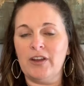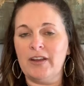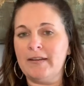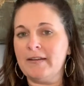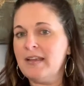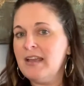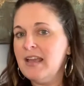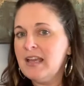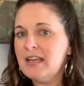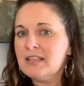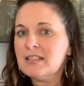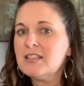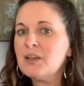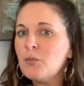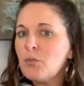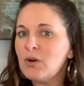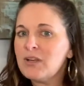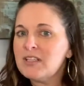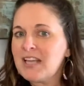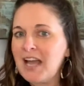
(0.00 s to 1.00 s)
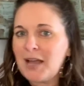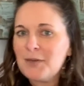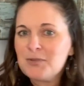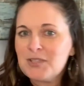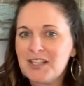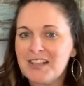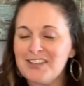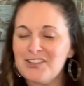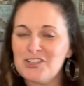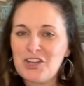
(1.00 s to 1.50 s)
and someone
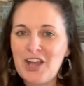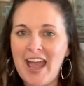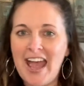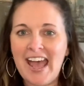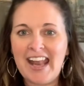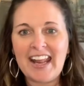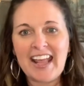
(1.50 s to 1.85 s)
types in the chat,